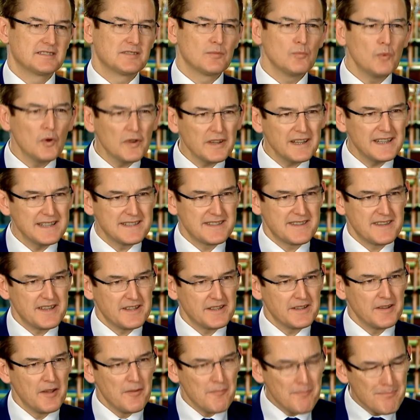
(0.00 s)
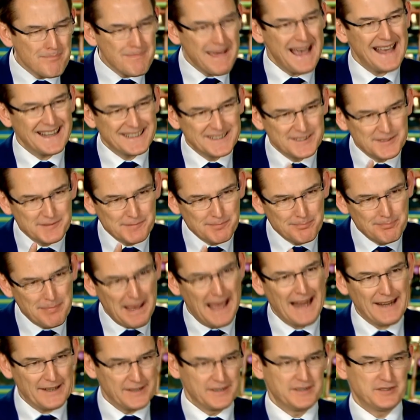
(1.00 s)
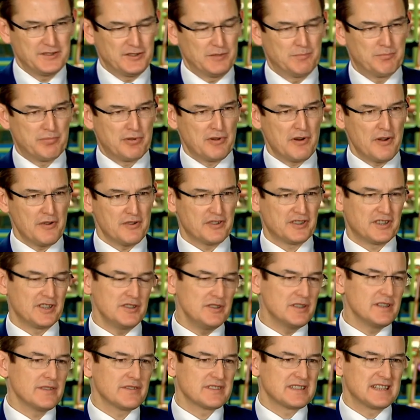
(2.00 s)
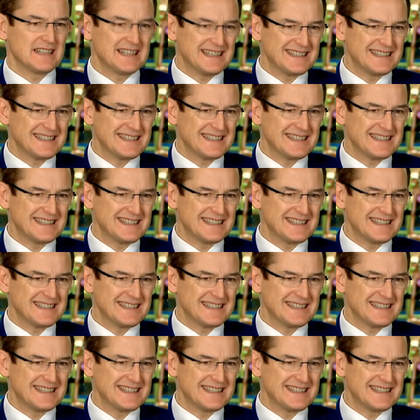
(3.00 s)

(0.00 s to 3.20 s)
So what is the mass balance approach? Can you give us an